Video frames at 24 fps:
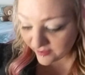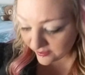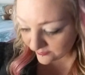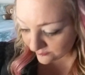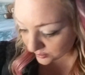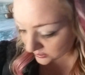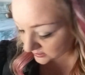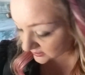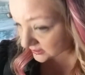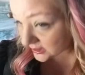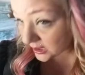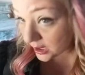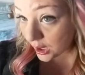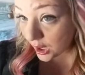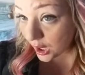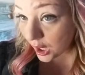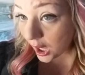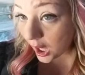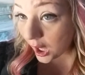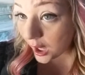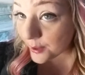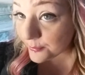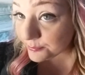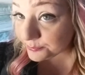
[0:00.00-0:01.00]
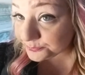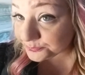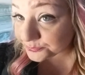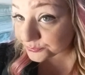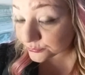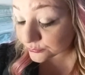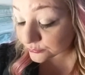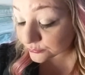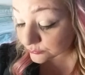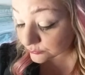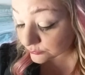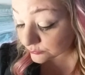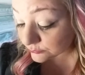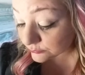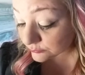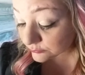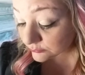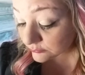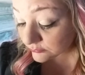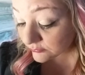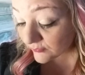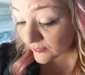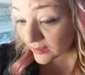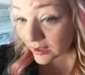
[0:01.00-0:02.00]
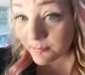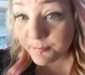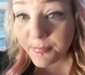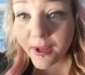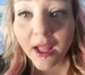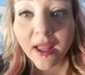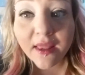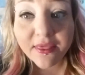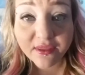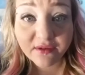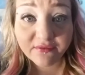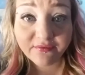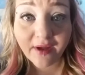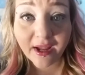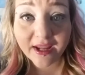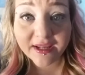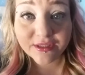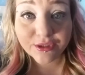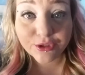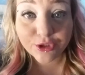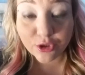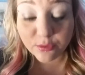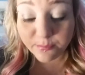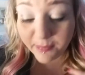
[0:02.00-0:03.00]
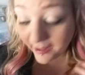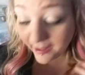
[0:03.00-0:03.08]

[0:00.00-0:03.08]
favorites. Um, but the Vice two